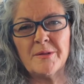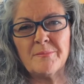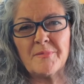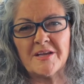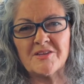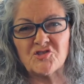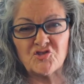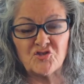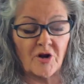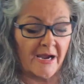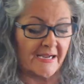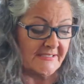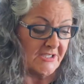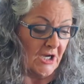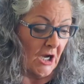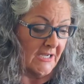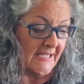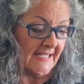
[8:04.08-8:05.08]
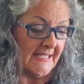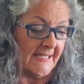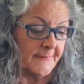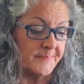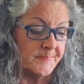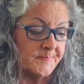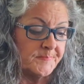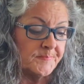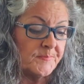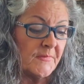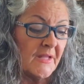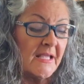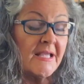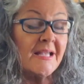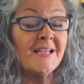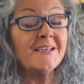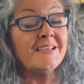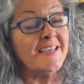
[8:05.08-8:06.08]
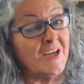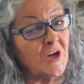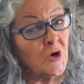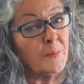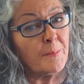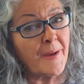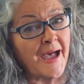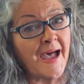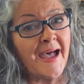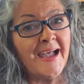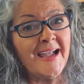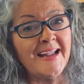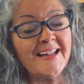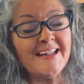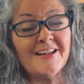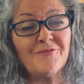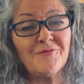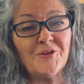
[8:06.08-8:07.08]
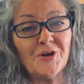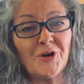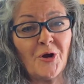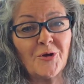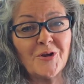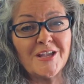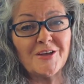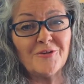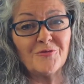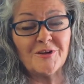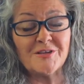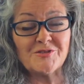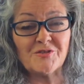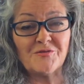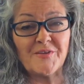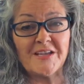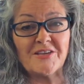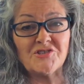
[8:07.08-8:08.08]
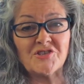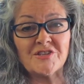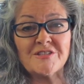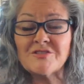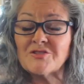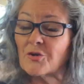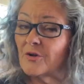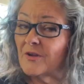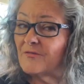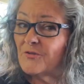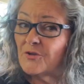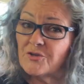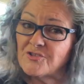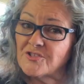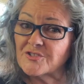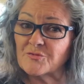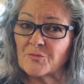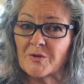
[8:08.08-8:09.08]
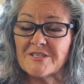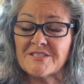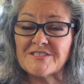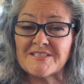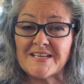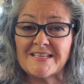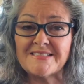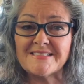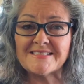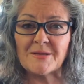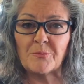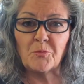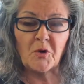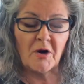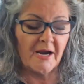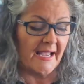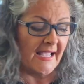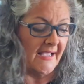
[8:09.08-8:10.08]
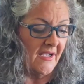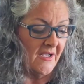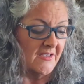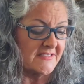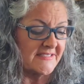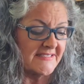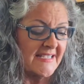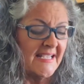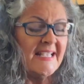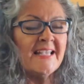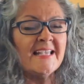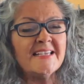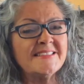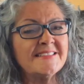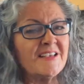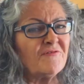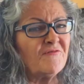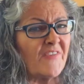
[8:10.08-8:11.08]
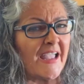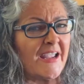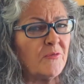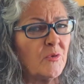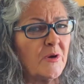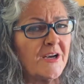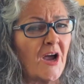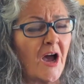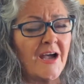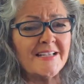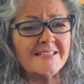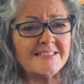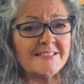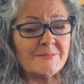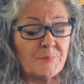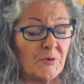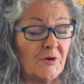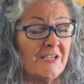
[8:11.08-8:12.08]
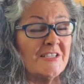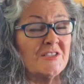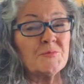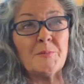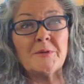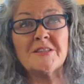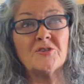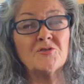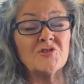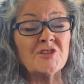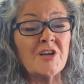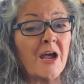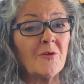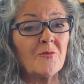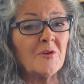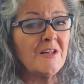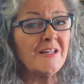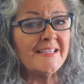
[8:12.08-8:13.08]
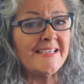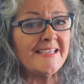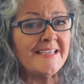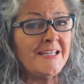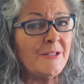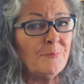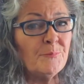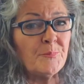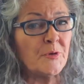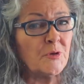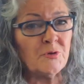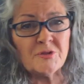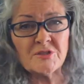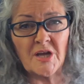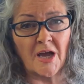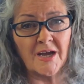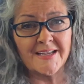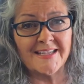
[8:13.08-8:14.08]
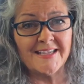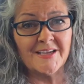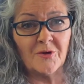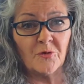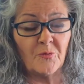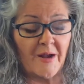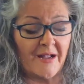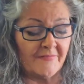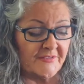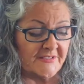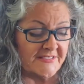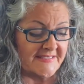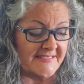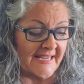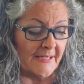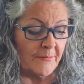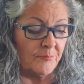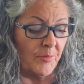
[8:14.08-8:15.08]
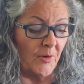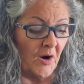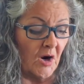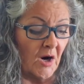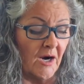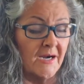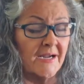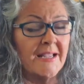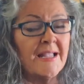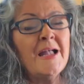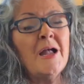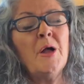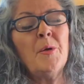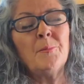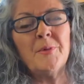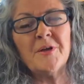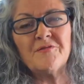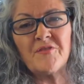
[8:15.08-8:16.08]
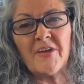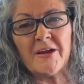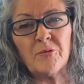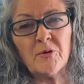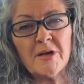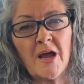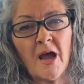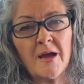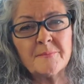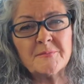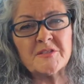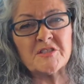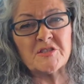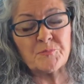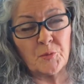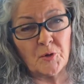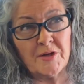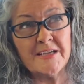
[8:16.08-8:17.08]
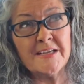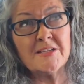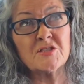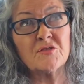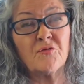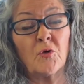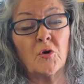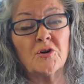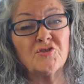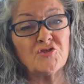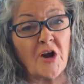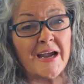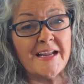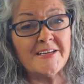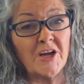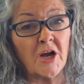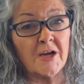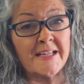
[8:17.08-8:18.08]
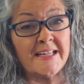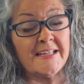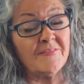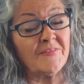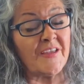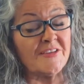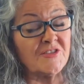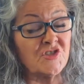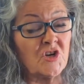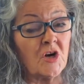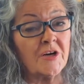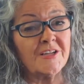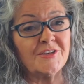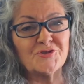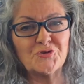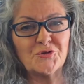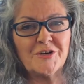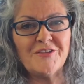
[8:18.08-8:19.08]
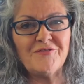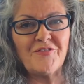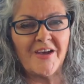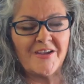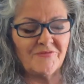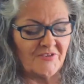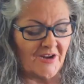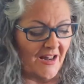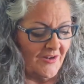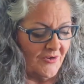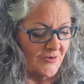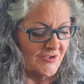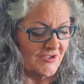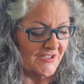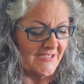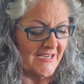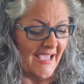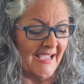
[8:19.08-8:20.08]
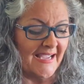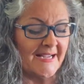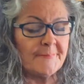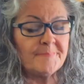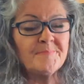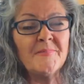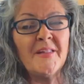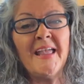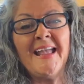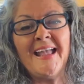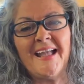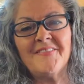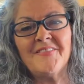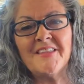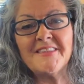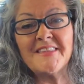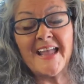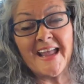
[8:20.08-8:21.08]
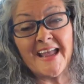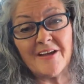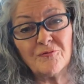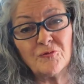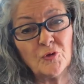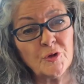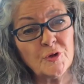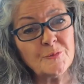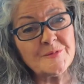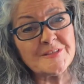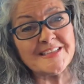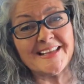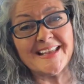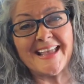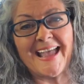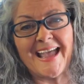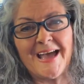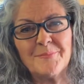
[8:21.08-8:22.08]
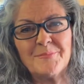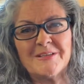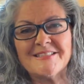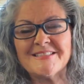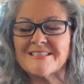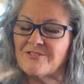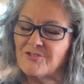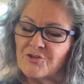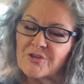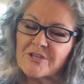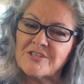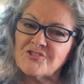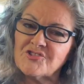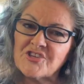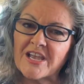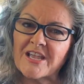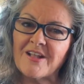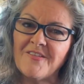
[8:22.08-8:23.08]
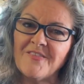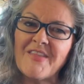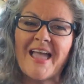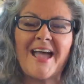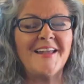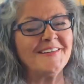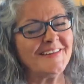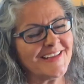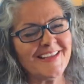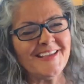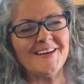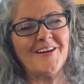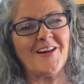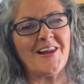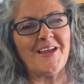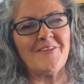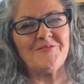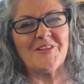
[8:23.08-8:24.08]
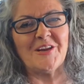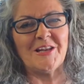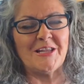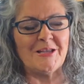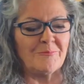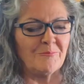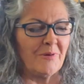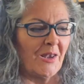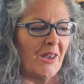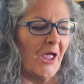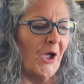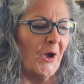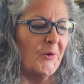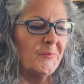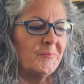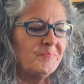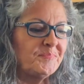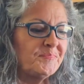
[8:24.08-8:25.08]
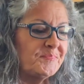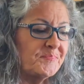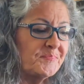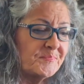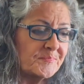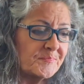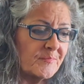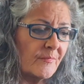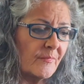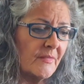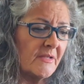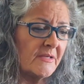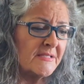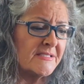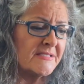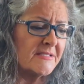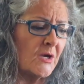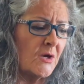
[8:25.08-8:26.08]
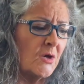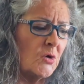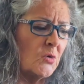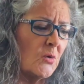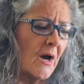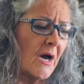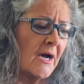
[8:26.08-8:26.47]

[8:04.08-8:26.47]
much dry docking. Nearby, if you don't get reservations or if you just want to stay somewhere else, is a Faywood Hot Springs, but there's not really any boondocking around the state park. But Faywood Hot Springs, for dry docking, they start at $25 a night, and then they have rooms and cabins, and you can check on that. And again, I'll have the link below. So